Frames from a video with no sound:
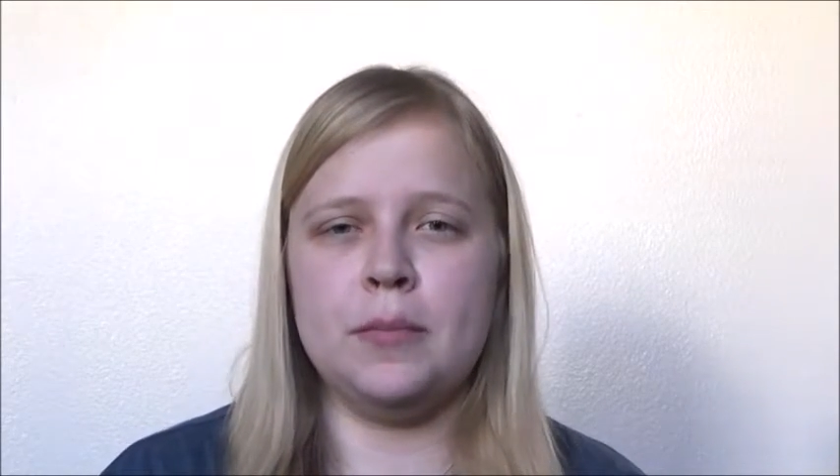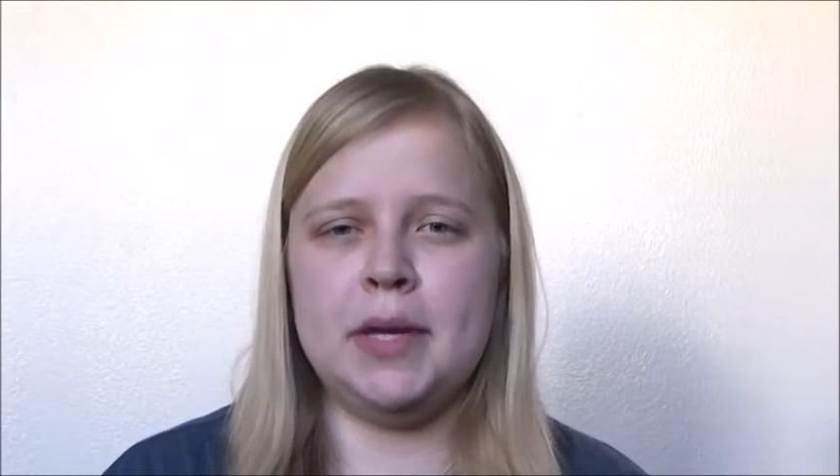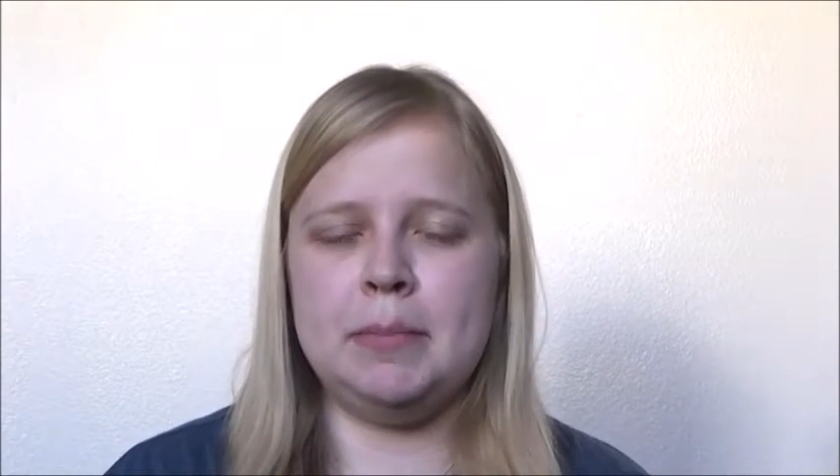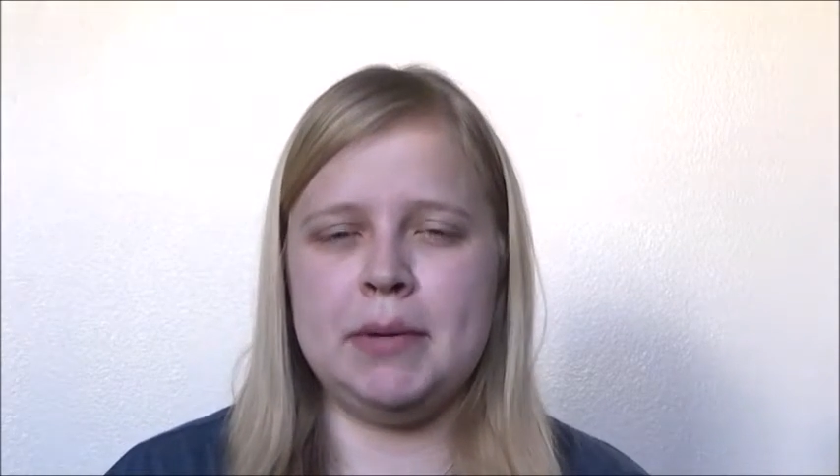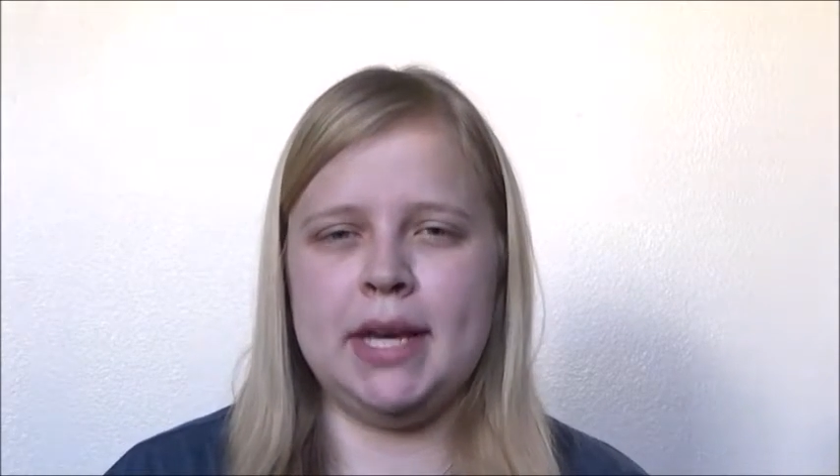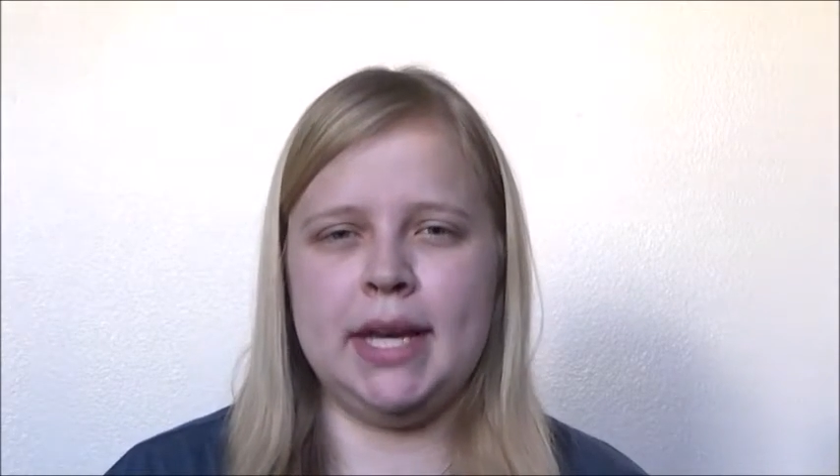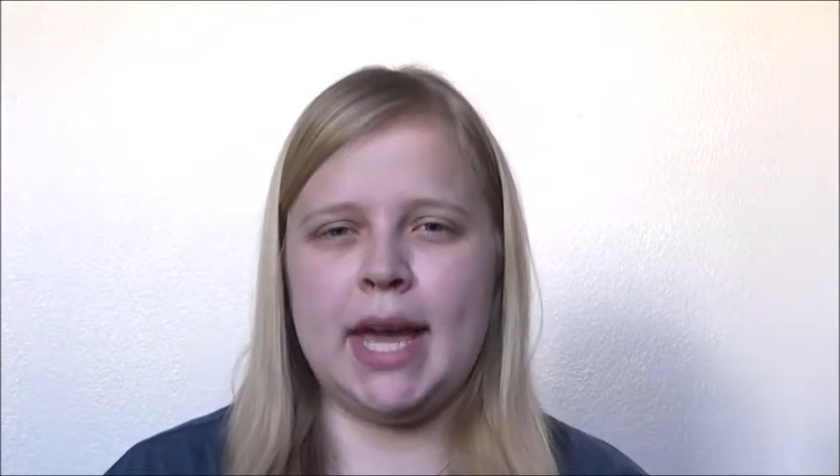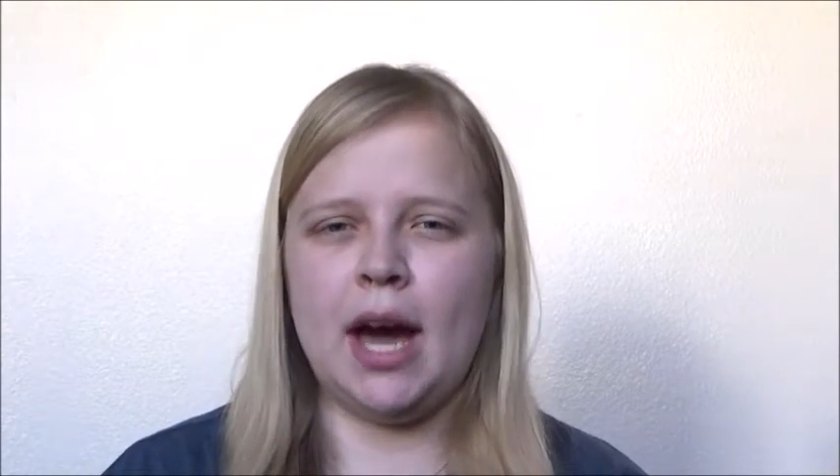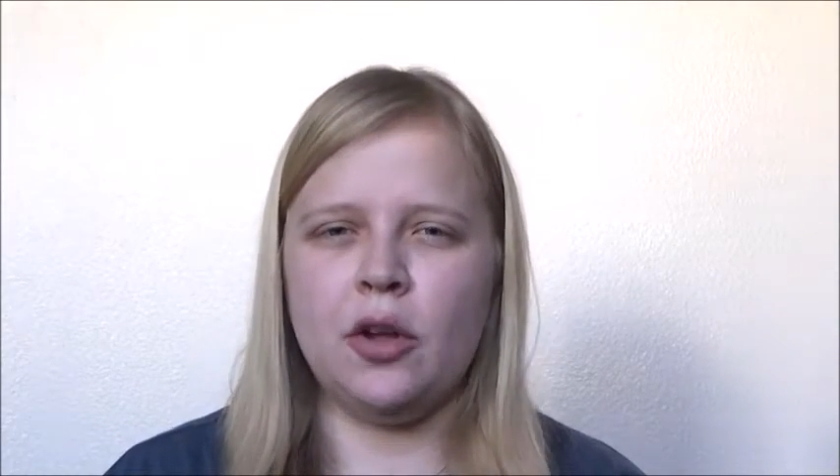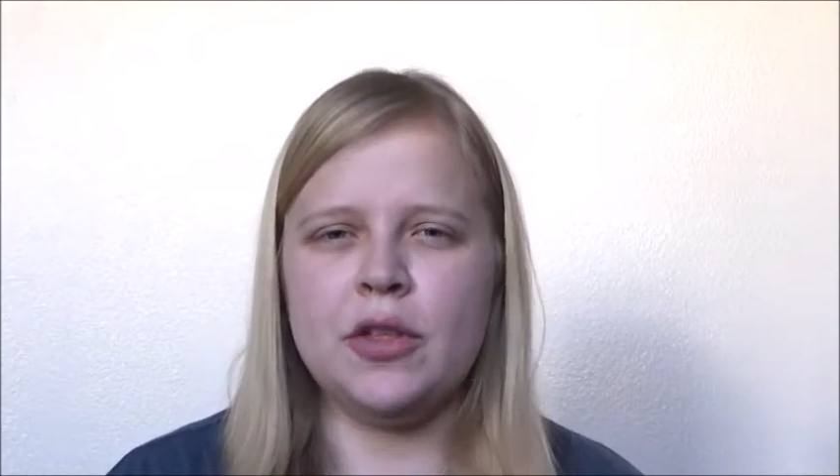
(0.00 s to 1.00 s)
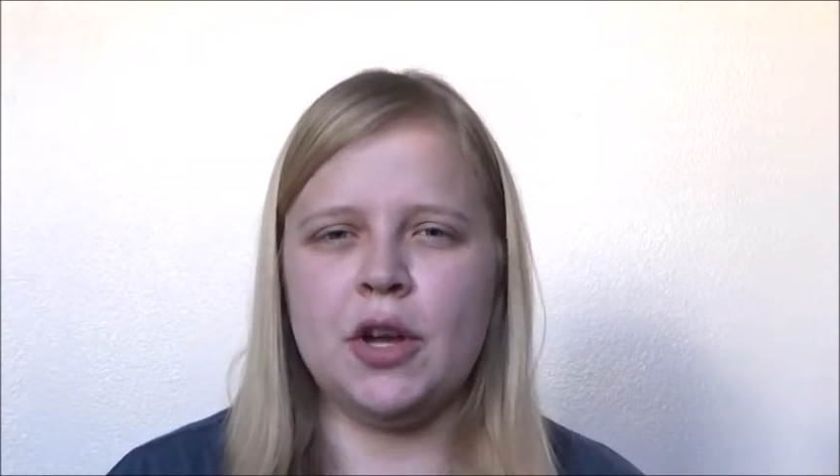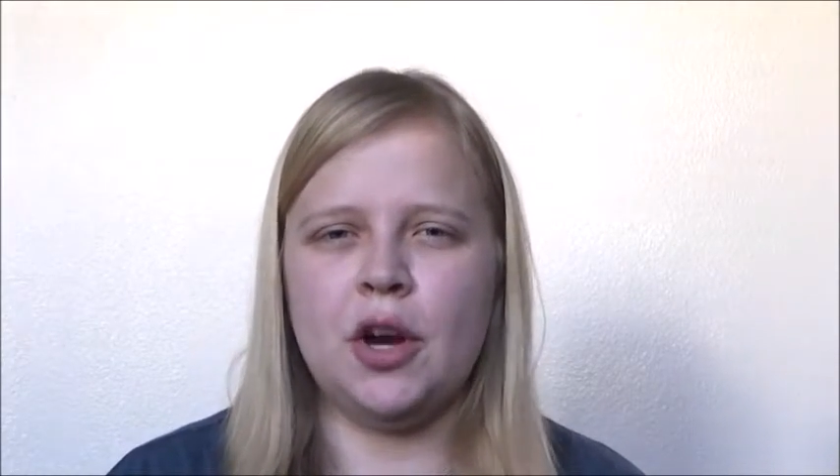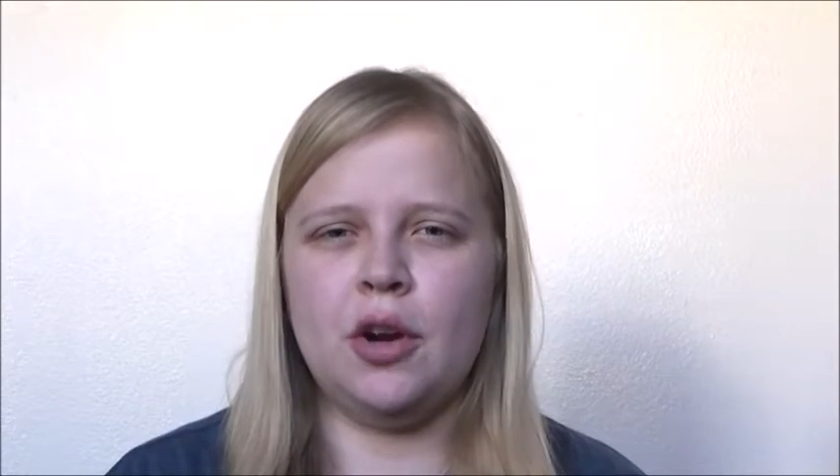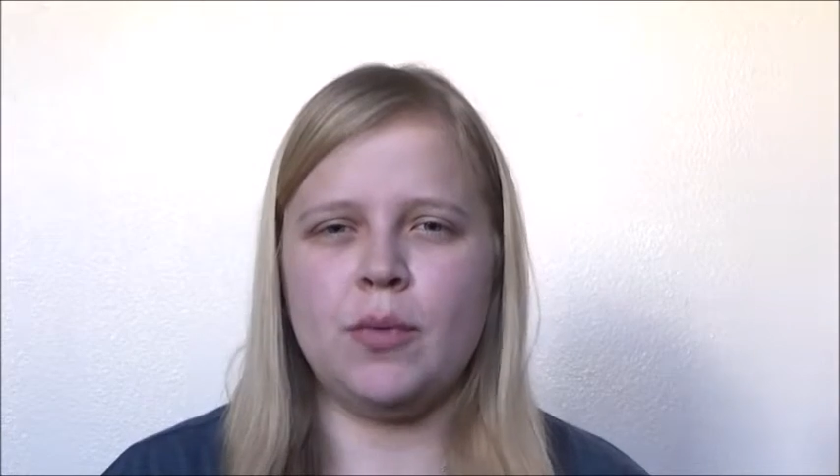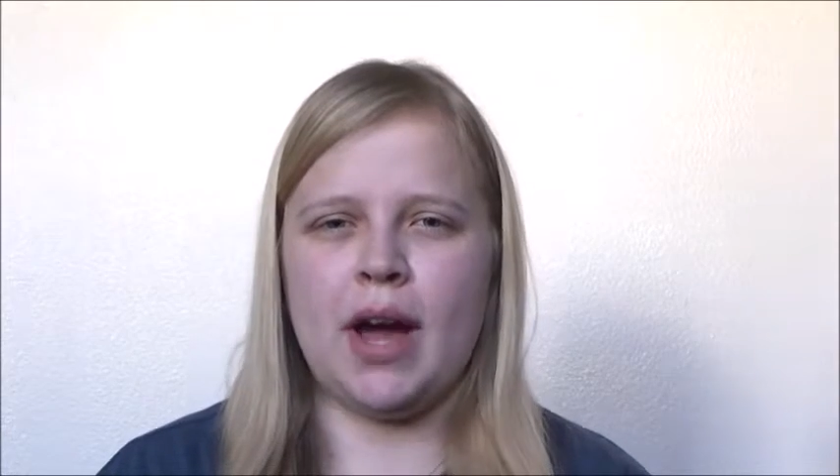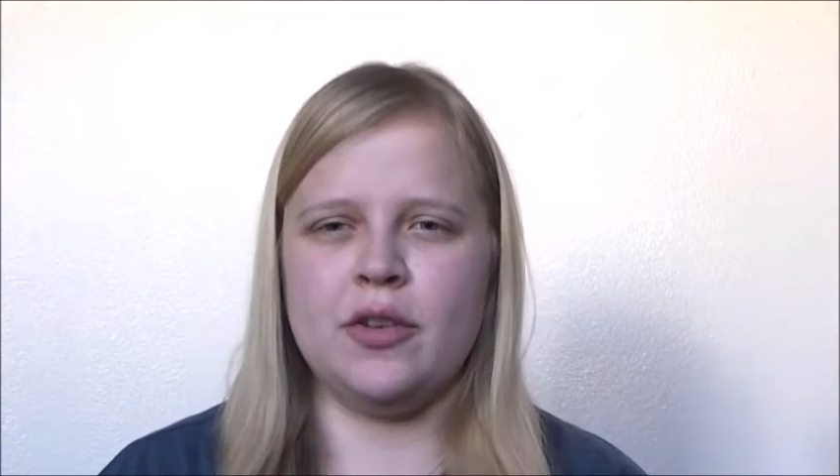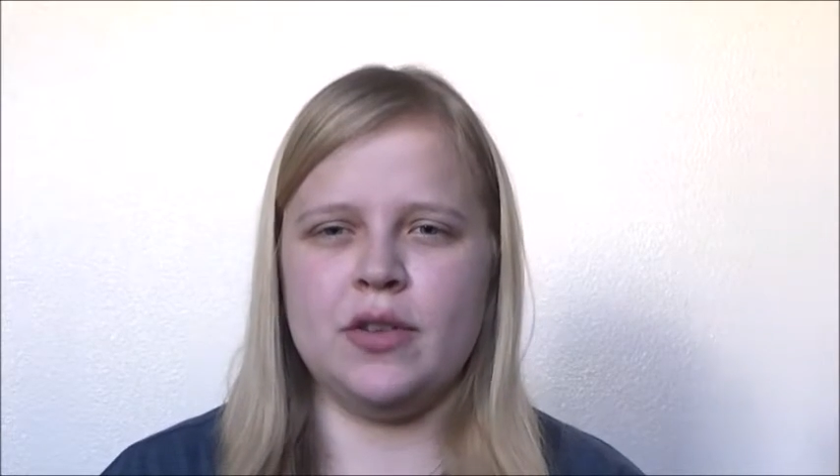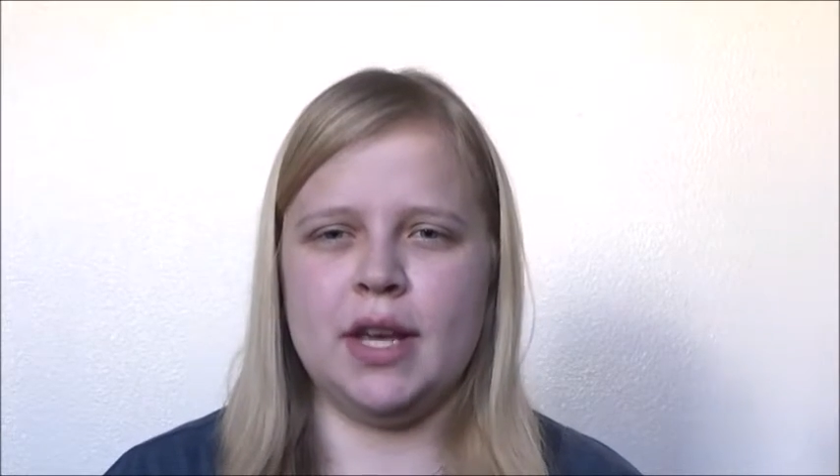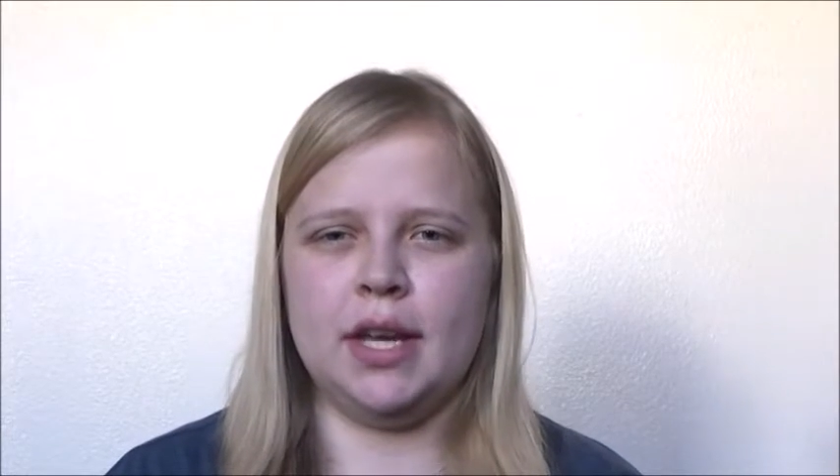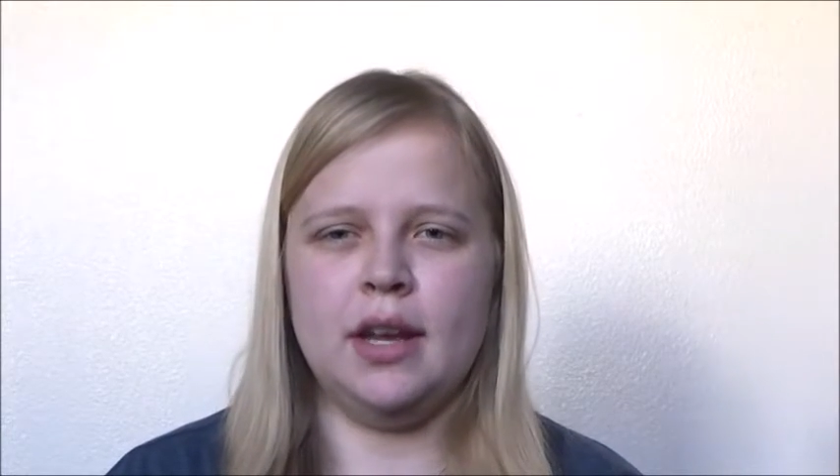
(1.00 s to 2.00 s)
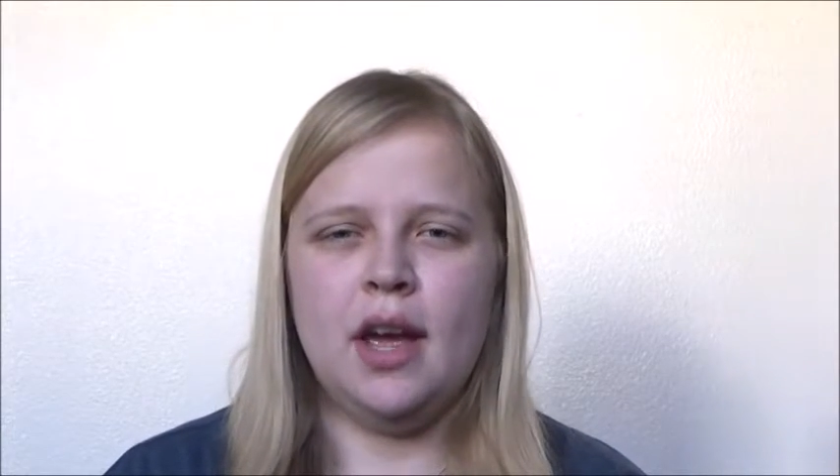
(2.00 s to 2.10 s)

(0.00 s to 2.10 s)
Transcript: me being healthier rather than